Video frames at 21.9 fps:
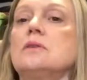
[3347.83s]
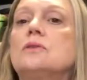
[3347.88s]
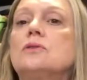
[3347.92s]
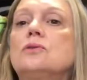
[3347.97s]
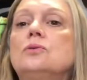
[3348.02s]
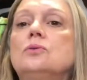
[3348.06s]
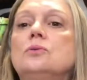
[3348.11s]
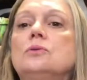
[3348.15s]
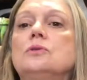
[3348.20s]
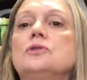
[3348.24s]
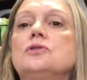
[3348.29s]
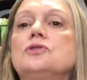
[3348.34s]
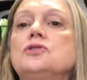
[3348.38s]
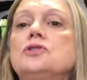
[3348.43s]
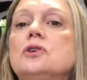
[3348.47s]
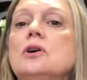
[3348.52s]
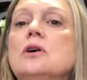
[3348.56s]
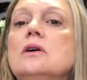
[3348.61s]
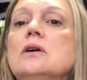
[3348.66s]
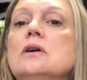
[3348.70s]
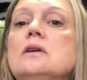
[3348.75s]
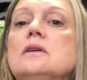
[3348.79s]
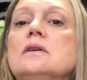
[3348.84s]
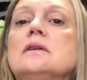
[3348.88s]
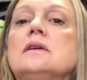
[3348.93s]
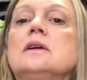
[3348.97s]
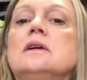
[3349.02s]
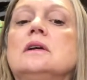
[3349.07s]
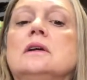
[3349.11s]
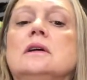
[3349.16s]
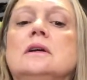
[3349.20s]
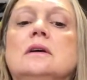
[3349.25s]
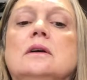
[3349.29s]
cool chart.
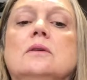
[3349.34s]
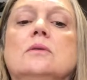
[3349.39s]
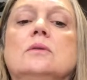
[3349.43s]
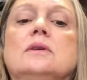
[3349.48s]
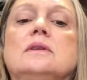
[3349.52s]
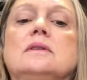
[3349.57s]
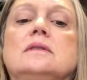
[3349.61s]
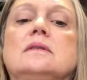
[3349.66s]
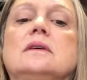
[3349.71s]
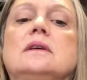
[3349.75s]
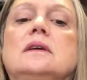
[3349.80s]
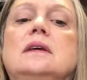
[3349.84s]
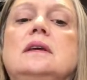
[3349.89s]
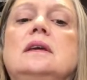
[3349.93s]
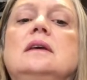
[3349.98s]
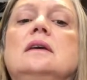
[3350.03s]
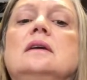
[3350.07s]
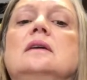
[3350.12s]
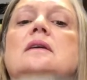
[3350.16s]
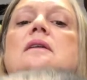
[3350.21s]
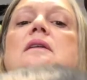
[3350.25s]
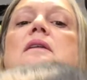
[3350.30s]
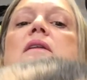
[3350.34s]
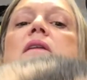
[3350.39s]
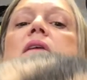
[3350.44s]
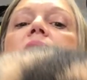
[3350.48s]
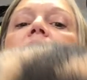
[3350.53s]
Once again, the